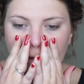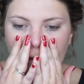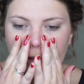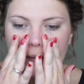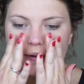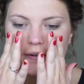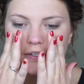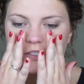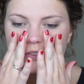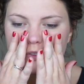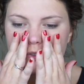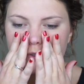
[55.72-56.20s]

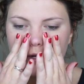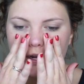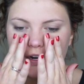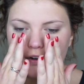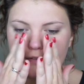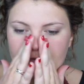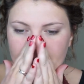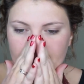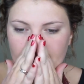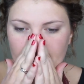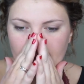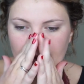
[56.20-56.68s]
and just try
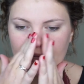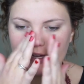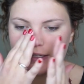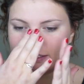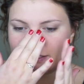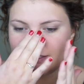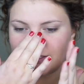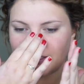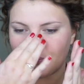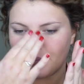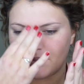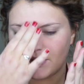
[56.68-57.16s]
to fill
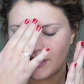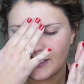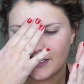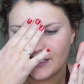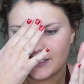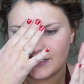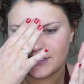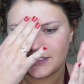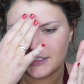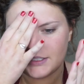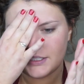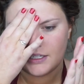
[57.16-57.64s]
in some of
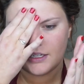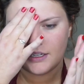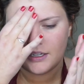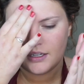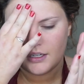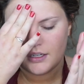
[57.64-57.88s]
these